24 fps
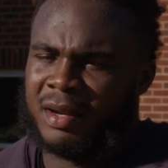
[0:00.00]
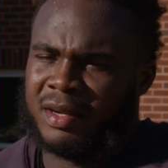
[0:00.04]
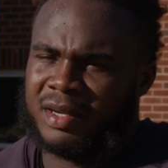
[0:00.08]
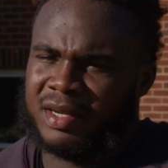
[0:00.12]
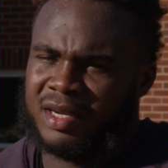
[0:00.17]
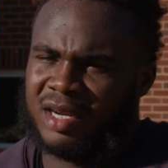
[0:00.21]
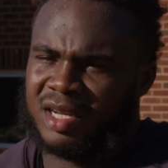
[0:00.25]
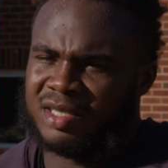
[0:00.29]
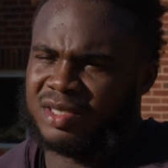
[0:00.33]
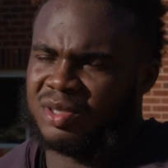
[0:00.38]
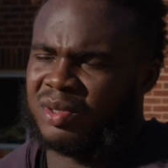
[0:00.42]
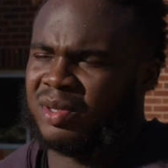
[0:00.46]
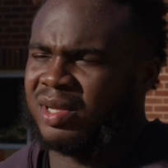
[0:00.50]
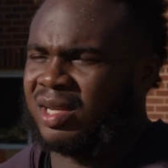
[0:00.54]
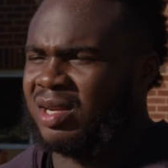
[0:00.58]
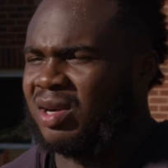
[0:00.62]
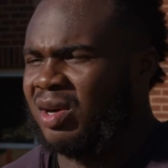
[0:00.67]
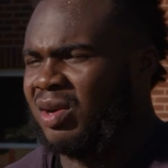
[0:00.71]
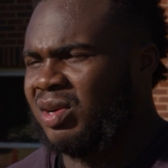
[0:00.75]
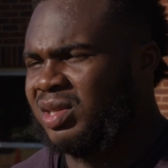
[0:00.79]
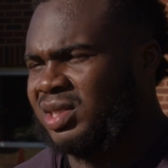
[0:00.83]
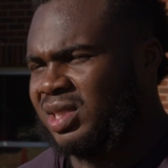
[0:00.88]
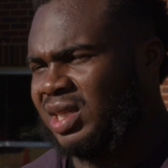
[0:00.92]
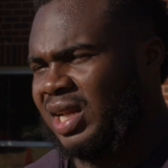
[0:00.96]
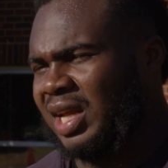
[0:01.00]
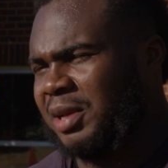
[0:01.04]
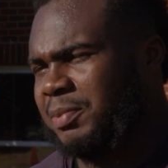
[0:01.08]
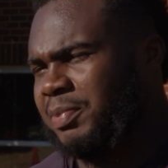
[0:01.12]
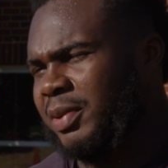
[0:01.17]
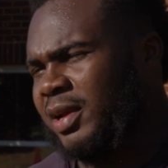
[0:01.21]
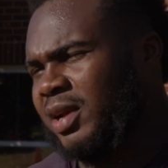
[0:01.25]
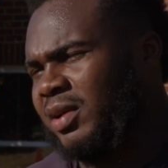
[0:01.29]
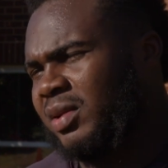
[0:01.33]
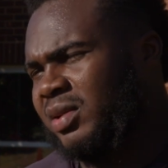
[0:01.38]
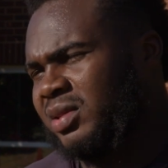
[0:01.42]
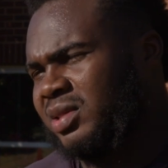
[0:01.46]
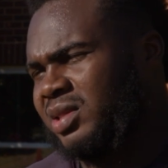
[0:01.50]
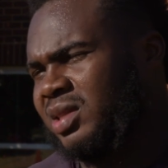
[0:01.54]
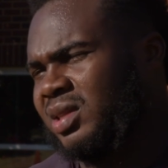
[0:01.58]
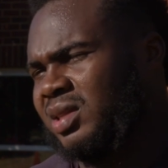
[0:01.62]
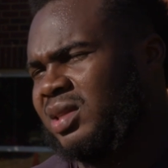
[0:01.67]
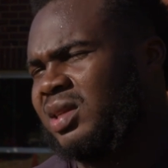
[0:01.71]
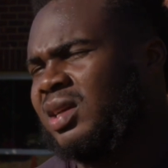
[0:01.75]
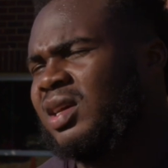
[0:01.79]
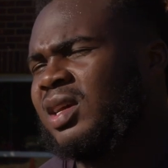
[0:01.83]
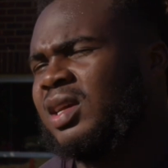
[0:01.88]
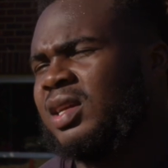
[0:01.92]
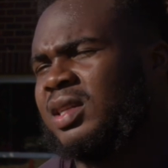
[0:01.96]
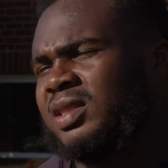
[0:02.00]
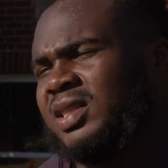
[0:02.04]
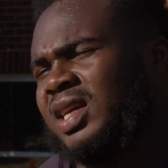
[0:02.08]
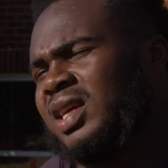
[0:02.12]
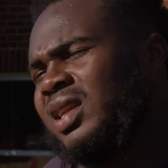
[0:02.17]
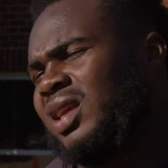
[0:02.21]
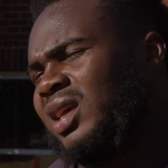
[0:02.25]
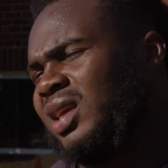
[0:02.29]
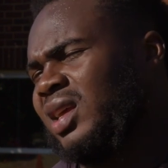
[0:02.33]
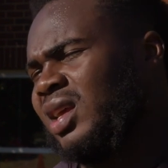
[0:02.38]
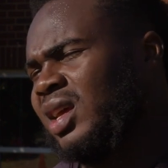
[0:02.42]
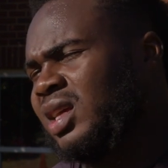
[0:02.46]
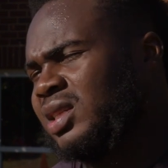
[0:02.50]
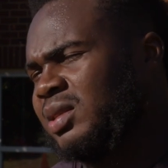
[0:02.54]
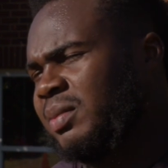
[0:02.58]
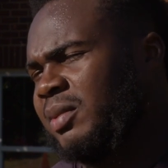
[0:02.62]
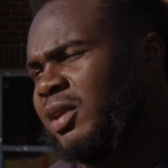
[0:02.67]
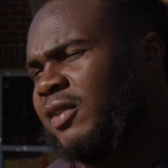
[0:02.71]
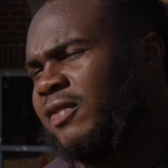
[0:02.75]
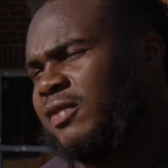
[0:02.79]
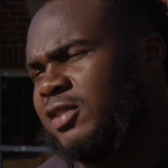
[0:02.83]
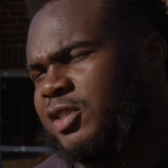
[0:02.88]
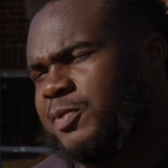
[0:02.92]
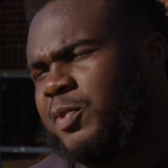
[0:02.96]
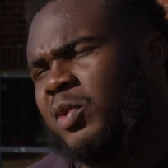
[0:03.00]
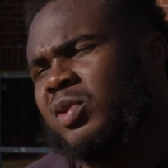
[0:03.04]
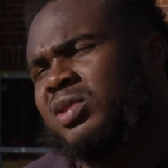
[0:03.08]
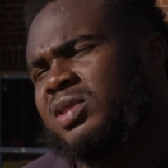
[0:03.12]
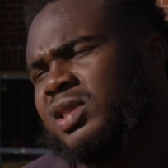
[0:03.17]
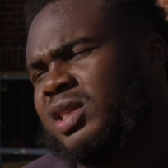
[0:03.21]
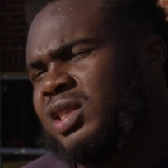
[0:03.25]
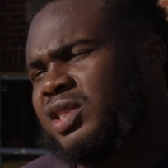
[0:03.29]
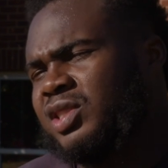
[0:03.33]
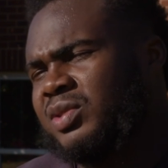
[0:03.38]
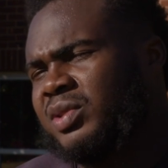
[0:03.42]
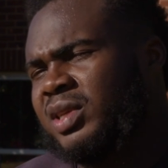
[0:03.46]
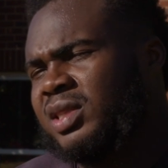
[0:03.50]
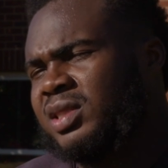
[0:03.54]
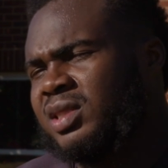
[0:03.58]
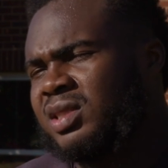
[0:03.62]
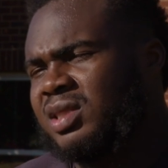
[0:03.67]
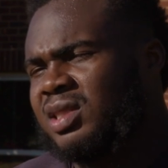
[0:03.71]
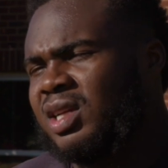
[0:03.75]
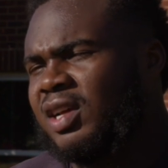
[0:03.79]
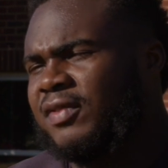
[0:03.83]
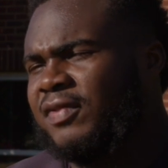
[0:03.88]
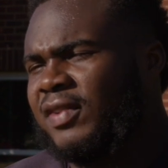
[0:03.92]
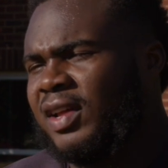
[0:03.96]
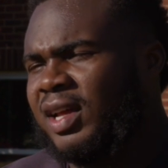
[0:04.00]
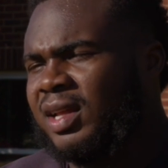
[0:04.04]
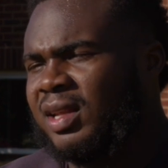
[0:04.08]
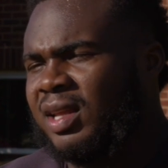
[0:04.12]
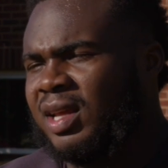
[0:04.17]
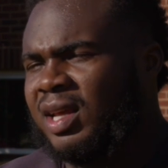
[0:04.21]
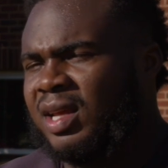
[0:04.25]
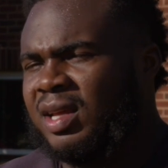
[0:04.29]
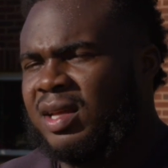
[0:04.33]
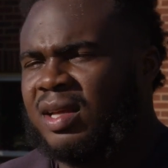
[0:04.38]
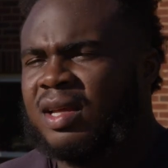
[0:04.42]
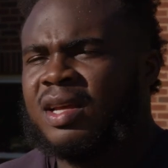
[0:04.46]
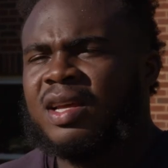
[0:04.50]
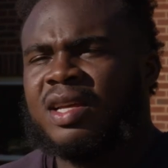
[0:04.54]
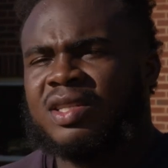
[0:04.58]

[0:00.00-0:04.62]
And also encouraging like parents to take their kids up there from sports injuries and stuff like that.